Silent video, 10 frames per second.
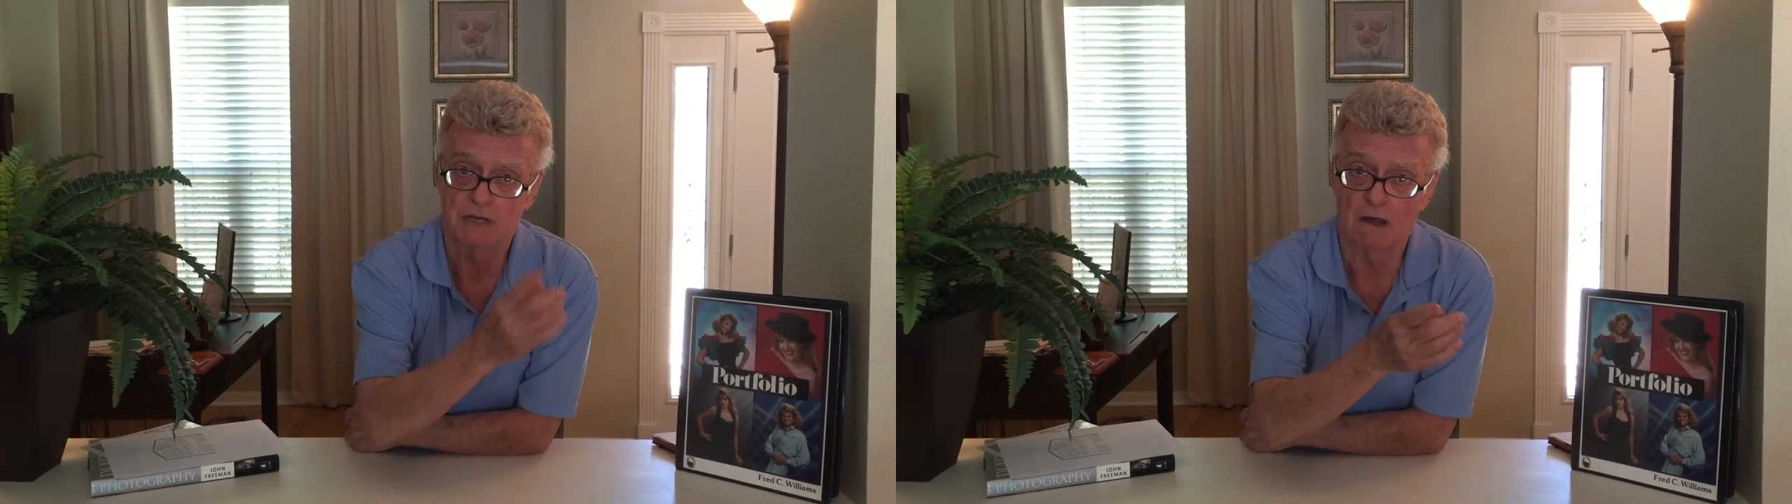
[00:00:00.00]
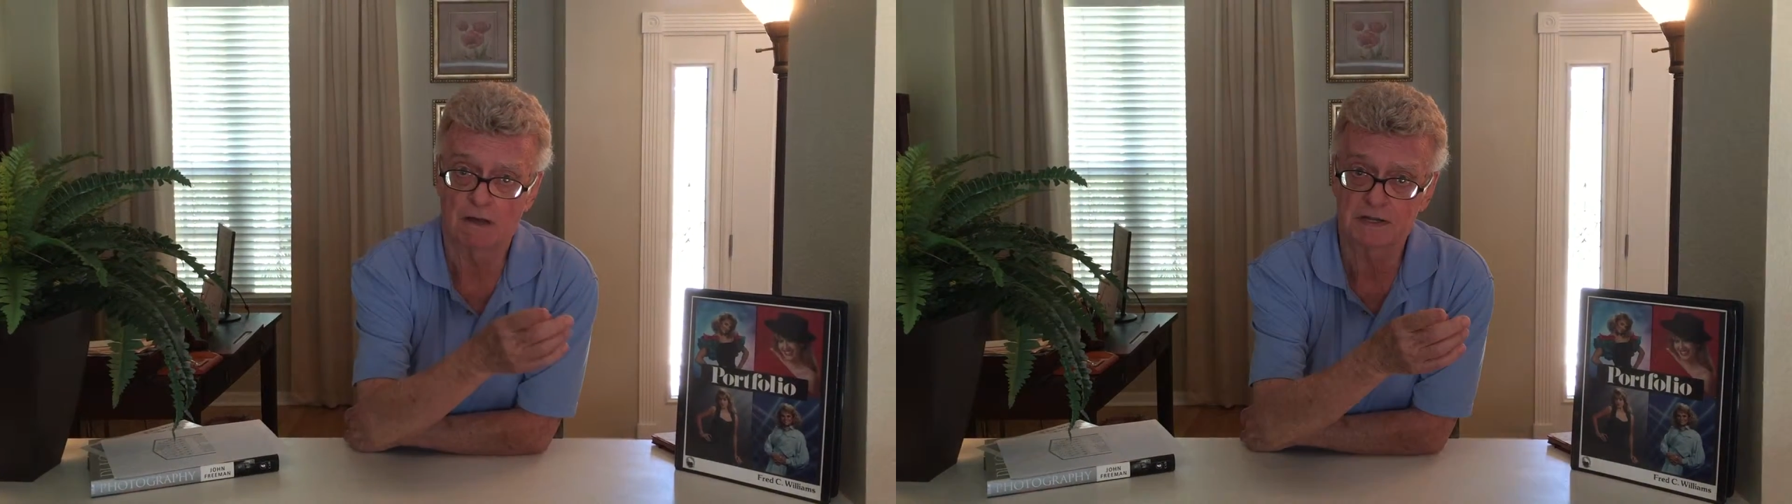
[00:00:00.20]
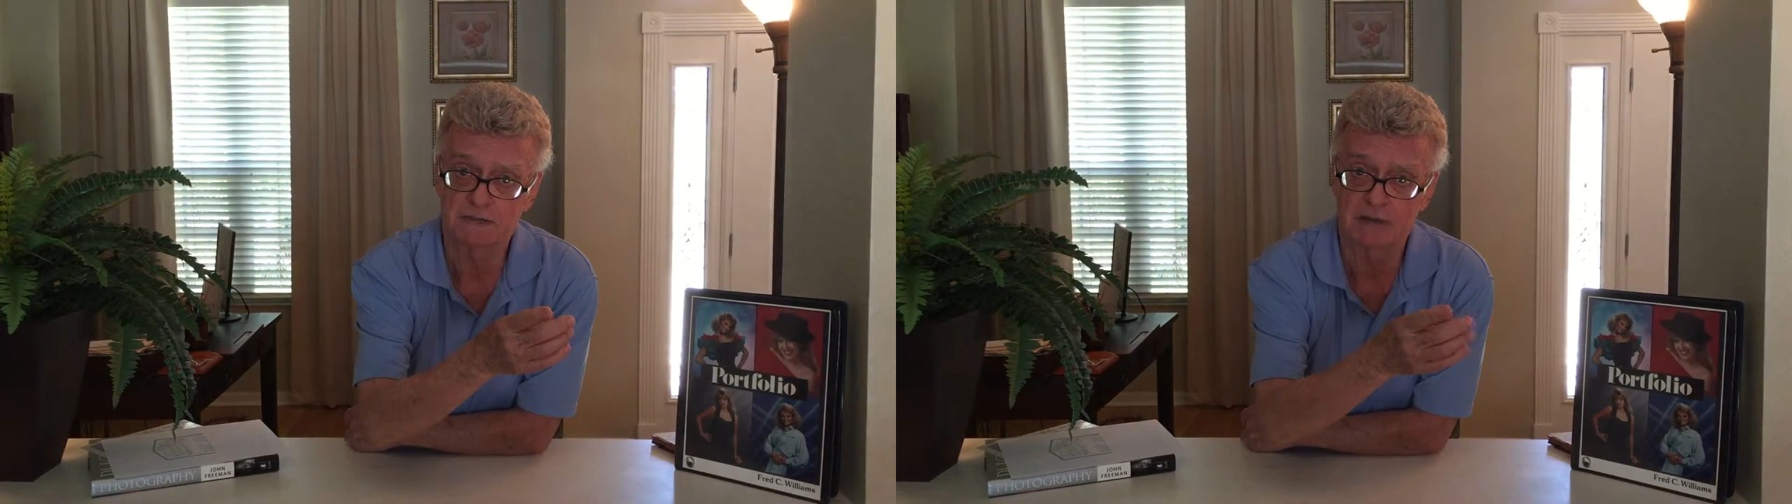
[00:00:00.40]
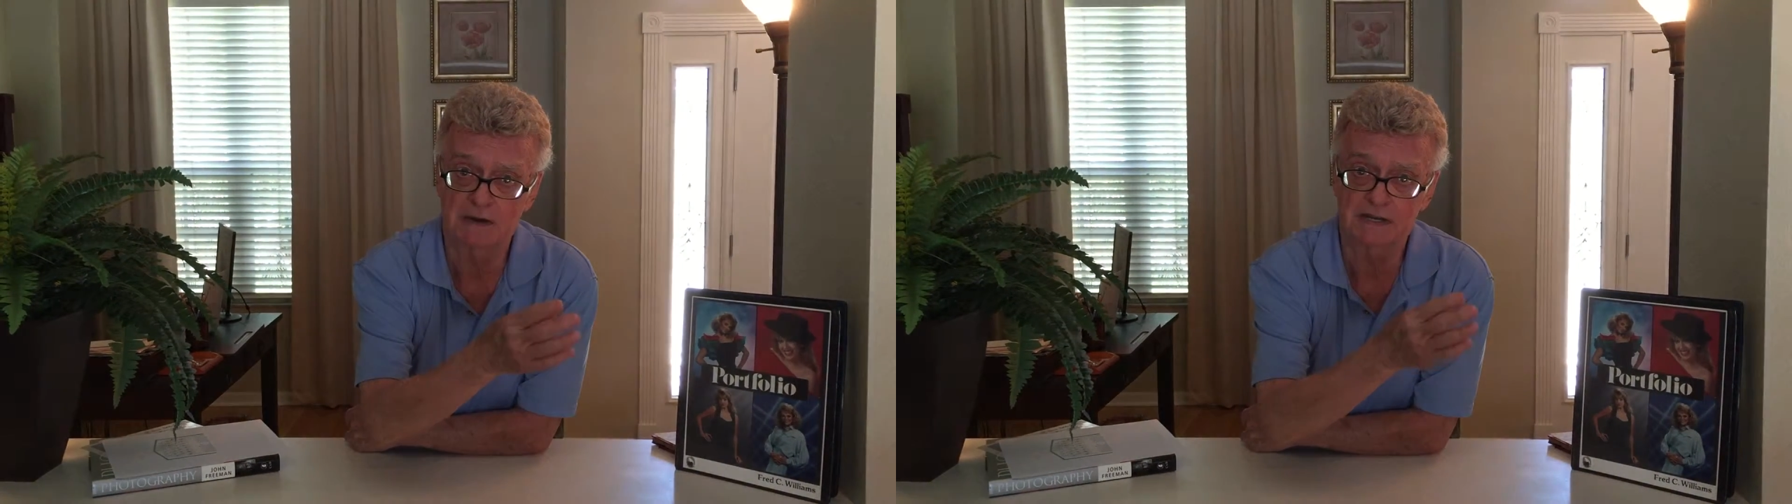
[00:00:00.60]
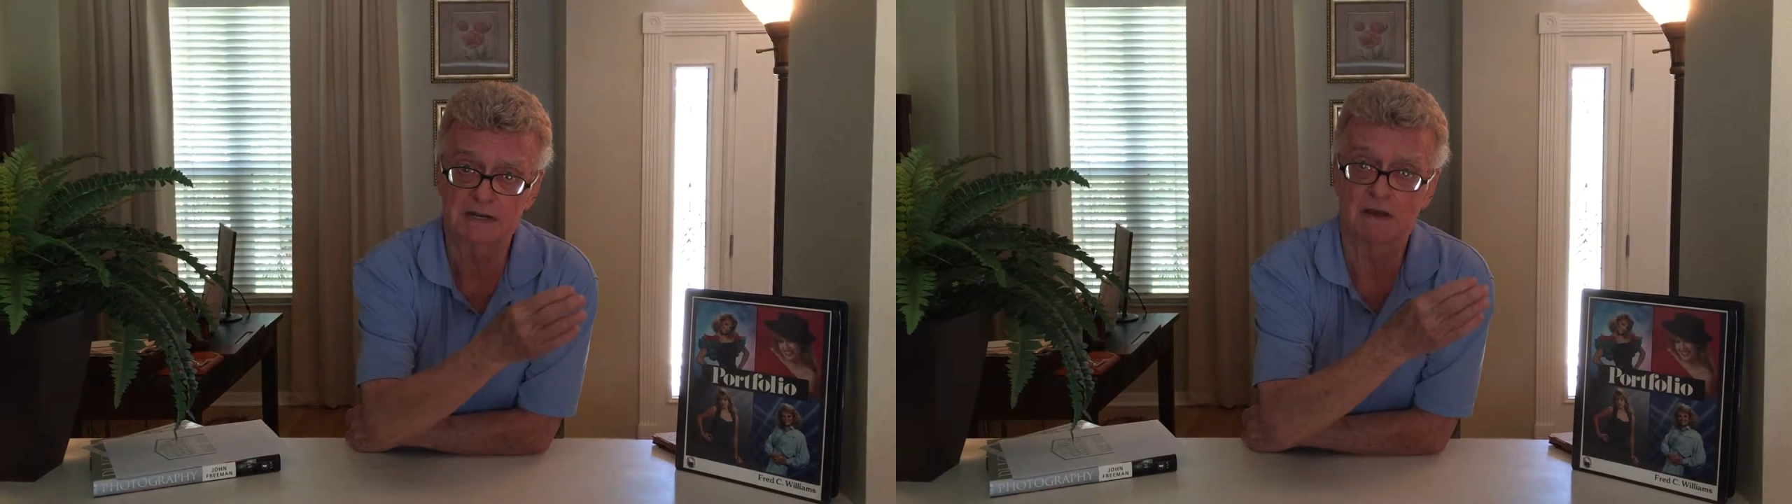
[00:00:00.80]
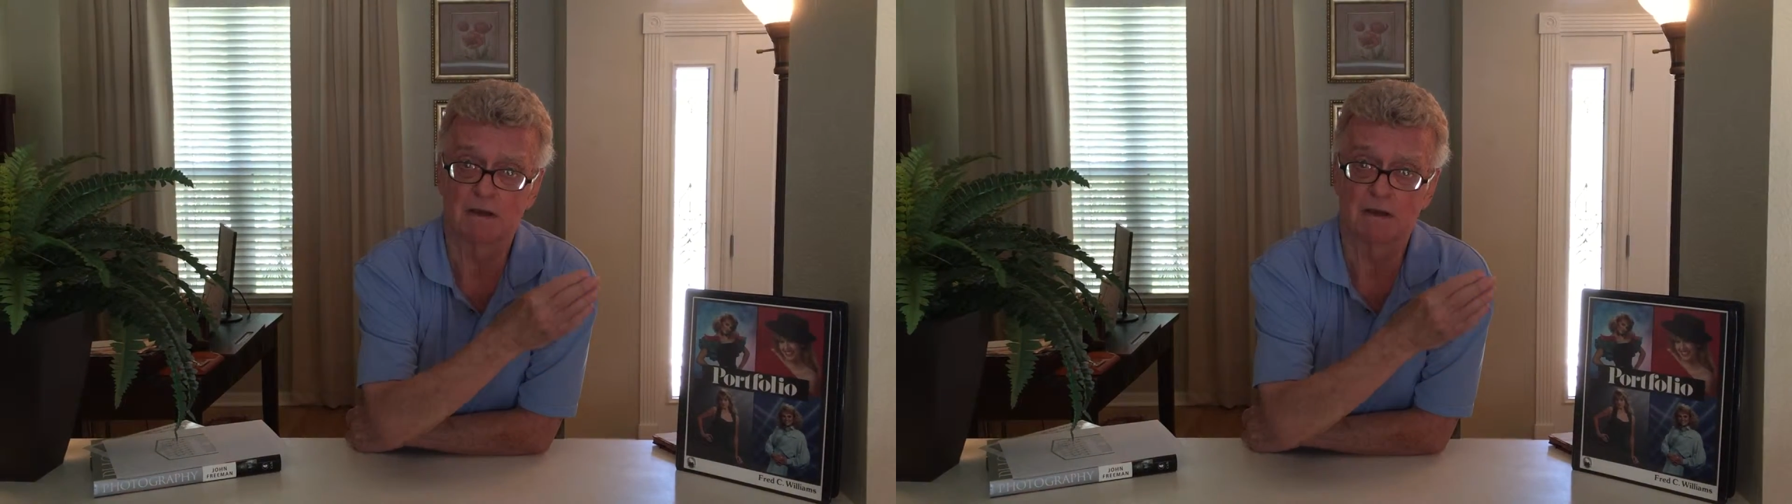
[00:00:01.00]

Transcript: tallest person